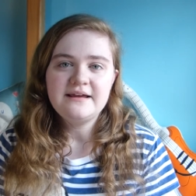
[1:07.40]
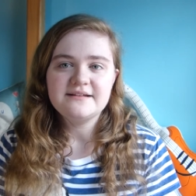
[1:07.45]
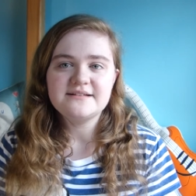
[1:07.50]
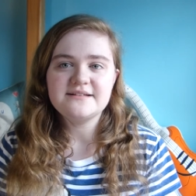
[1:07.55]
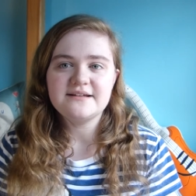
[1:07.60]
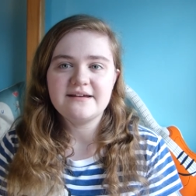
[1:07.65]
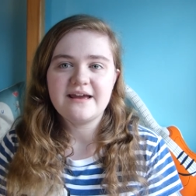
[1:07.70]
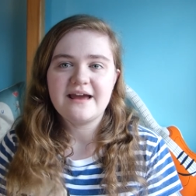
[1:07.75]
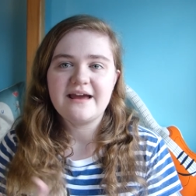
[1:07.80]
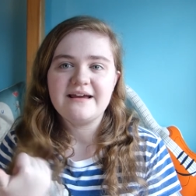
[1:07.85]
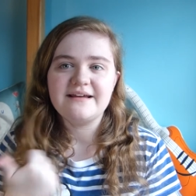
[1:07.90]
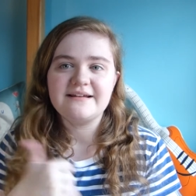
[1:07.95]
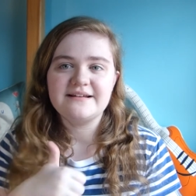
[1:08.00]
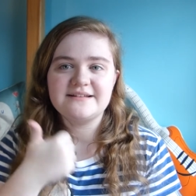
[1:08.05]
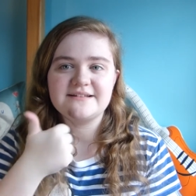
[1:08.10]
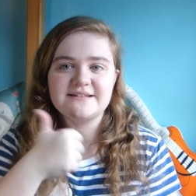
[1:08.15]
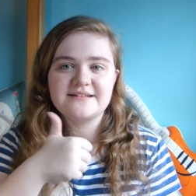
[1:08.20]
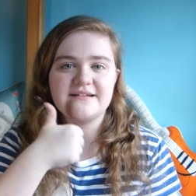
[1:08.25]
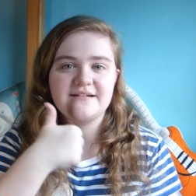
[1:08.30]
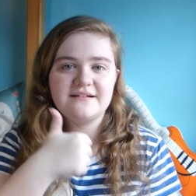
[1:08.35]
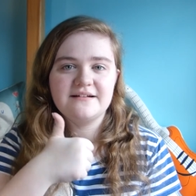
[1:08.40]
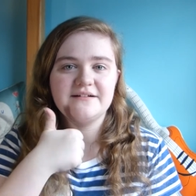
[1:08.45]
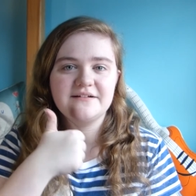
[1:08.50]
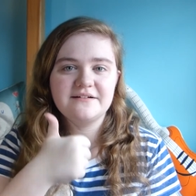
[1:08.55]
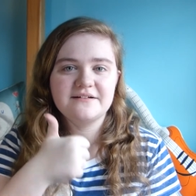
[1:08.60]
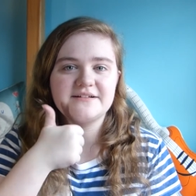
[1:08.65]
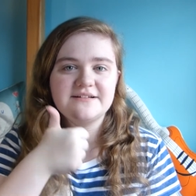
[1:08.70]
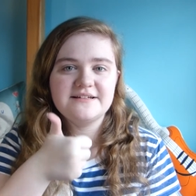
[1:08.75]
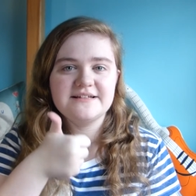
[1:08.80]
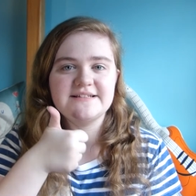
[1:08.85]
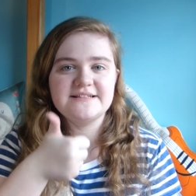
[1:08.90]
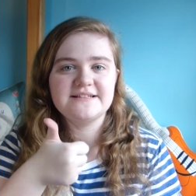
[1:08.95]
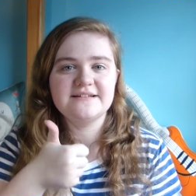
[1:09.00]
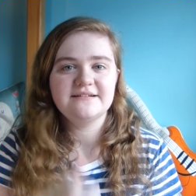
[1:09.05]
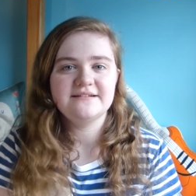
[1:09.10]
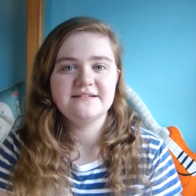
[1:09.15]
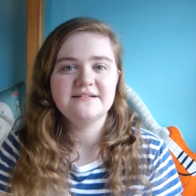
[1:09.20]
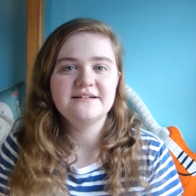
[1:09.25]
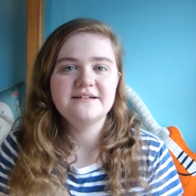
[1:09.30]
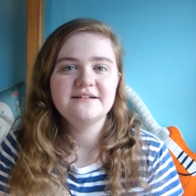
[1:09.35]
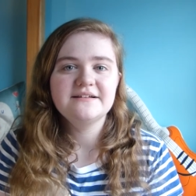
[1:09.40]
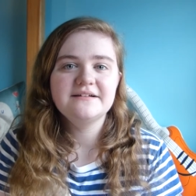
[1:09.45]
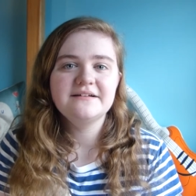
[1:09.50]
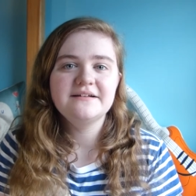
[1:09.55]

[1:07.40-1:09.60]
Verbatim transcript: So yeah, it's going to look decent.